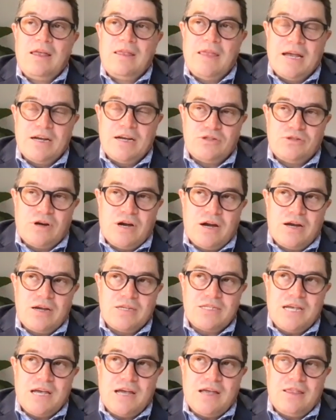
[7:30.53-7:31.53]
That drug
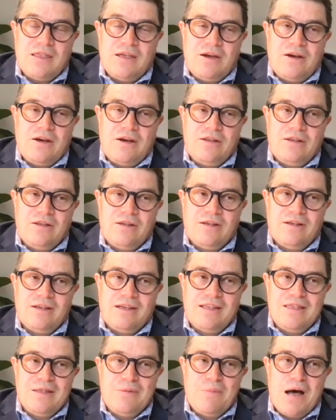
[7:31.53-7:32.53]
is out there in
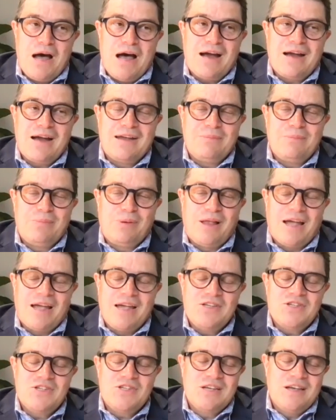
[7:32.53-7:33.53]
the
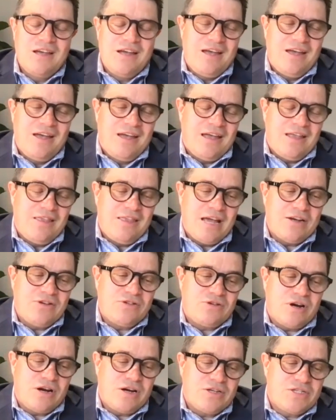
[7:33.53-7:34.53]
marketplace, and that
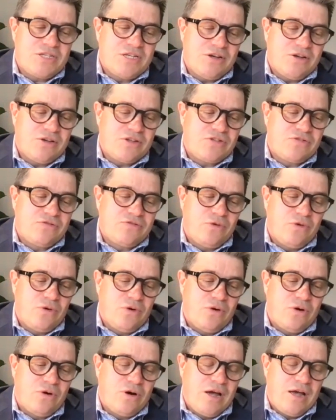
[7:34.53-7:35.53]
drug sells
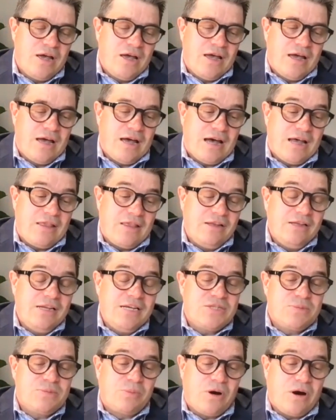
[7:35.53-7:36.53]
for the
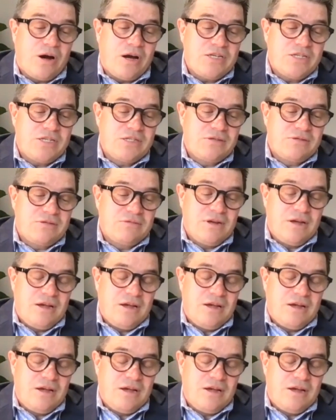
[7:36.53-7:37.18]
list price